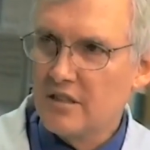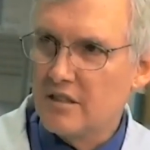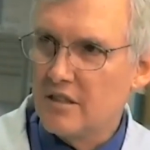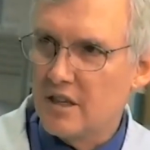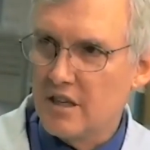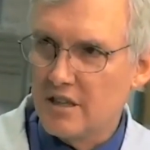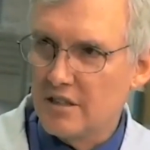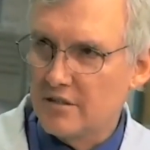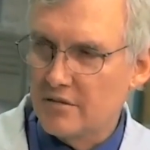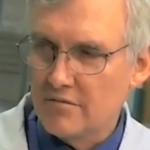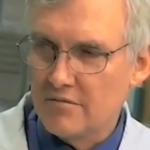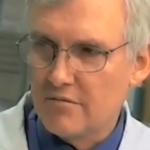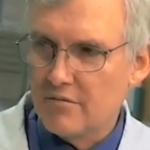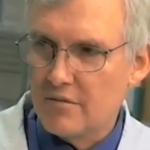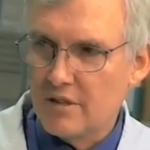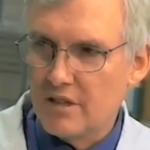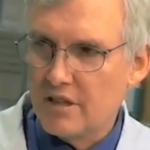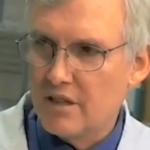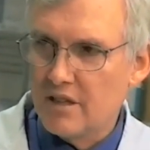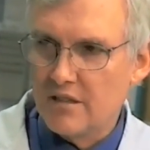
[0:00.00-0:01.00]
Uh,
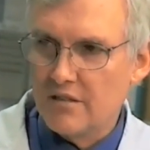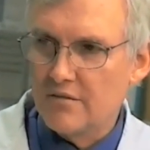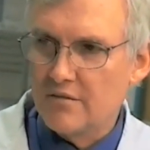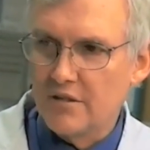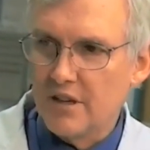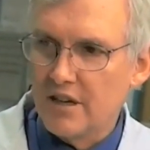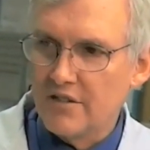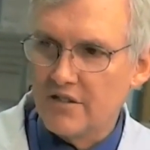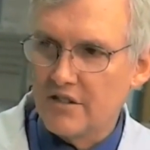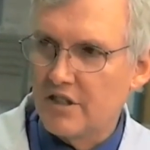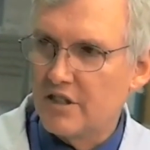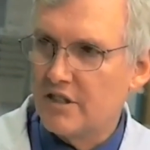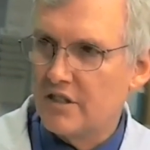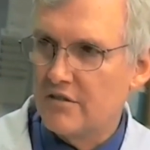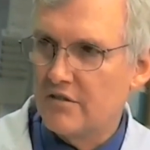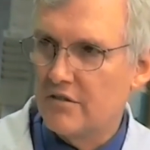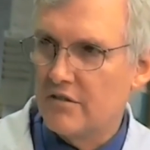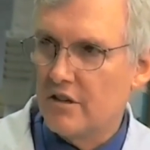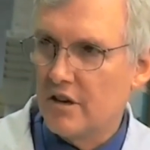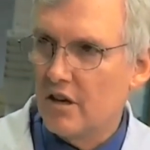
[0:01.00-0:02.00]
uh, I've
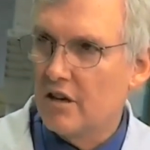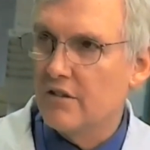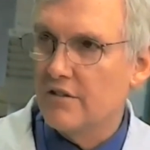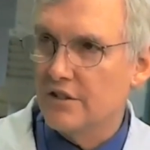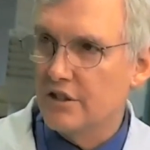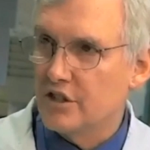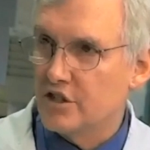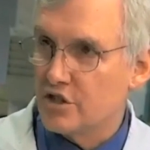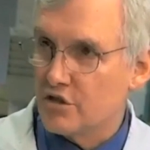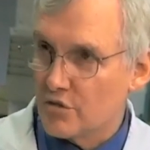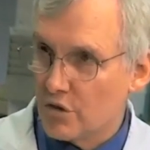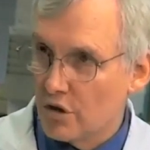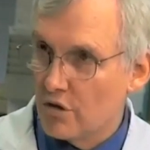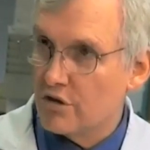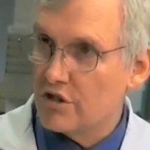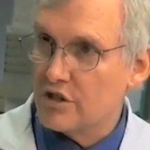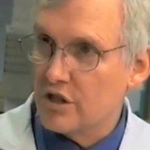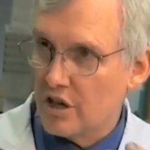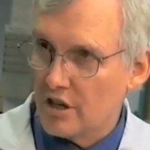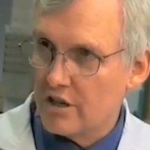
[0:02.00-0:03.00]
studied all of these
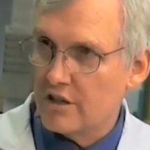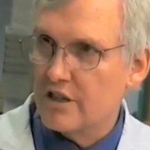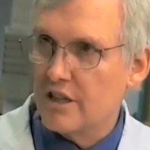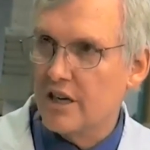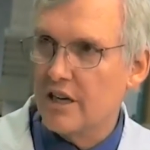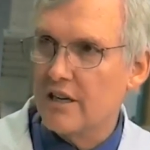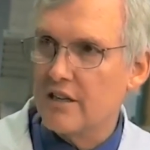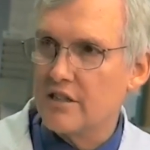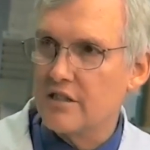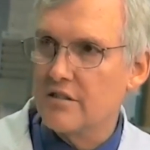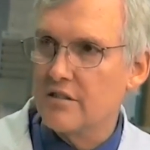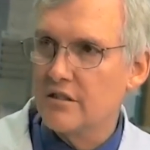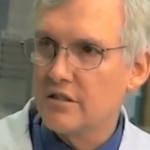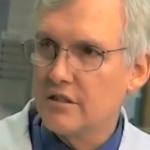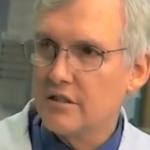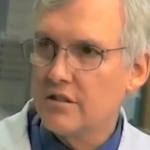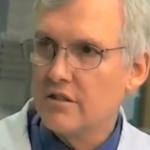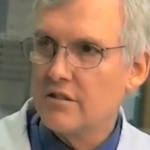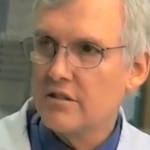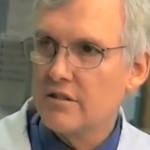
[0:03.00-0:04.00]
strokes, heart attacks.
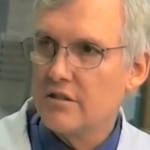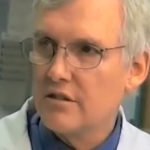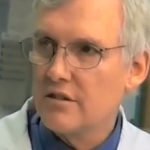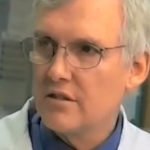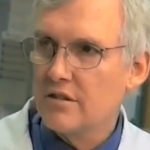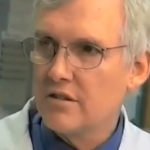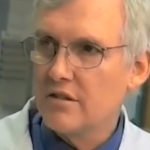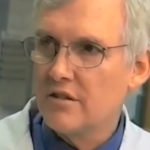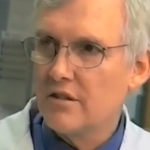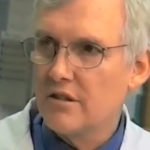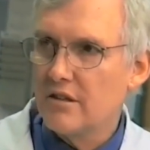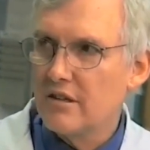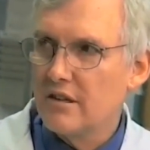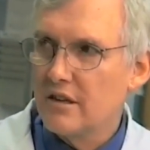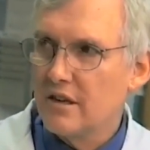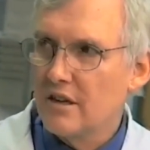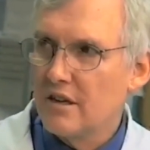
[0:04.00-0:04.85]
Even mental disease?